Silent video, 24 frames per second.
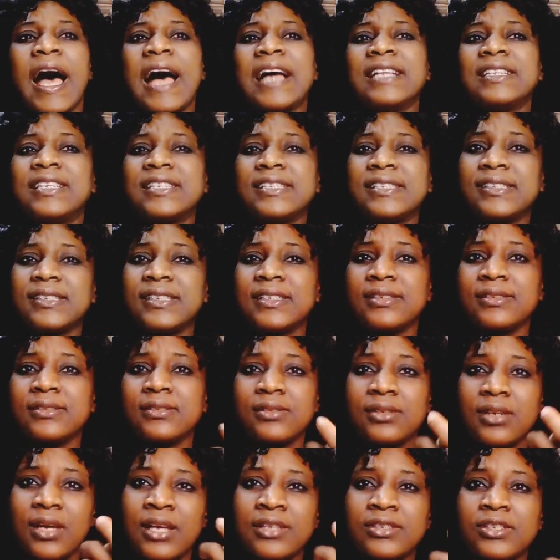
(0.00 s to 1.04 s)
Heart
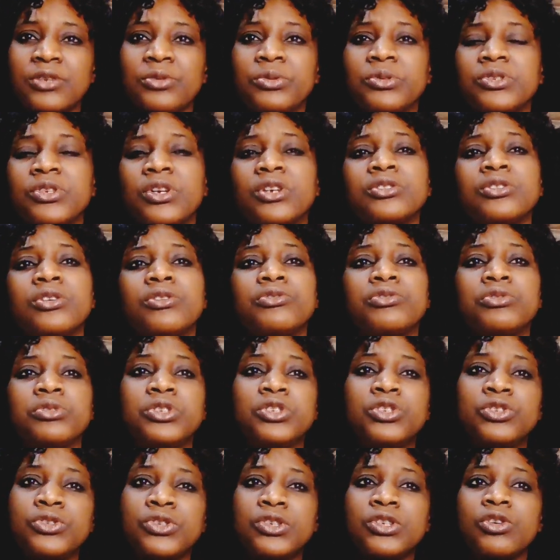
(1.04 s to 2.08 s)
disease as a result of
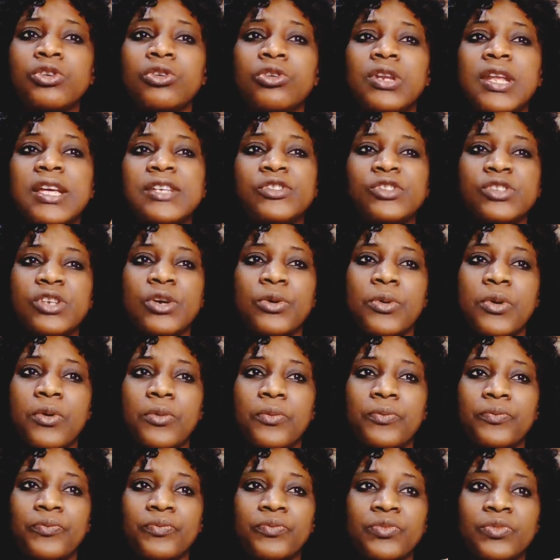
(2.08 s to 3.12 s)
reducing
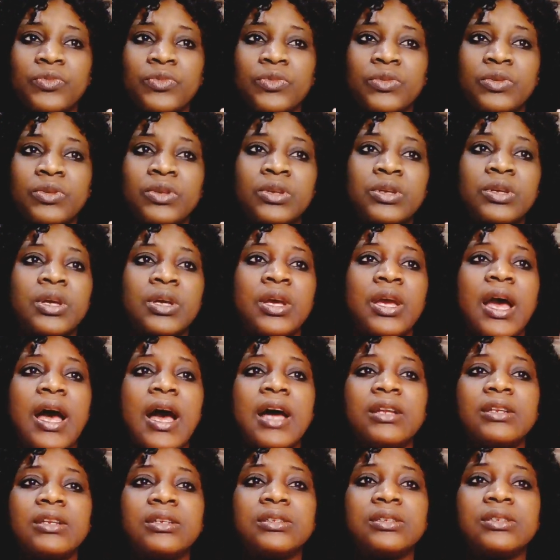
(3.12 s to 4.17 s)
cholesterol
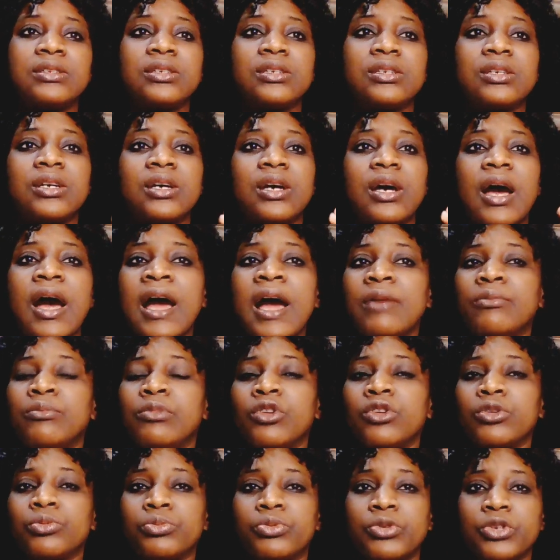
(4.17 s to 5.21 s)
and high
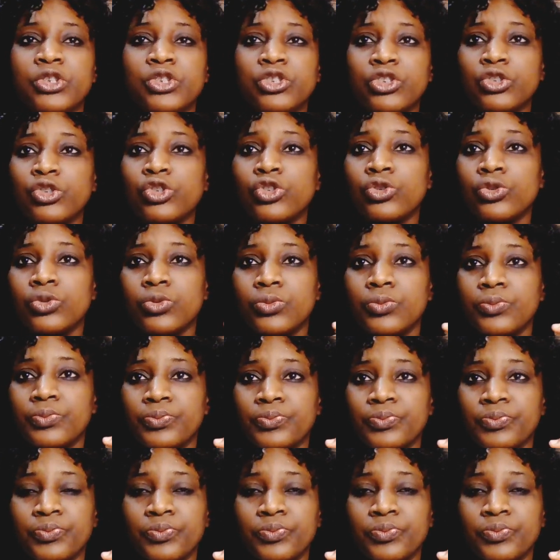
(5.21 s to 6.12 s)
blood pressure too.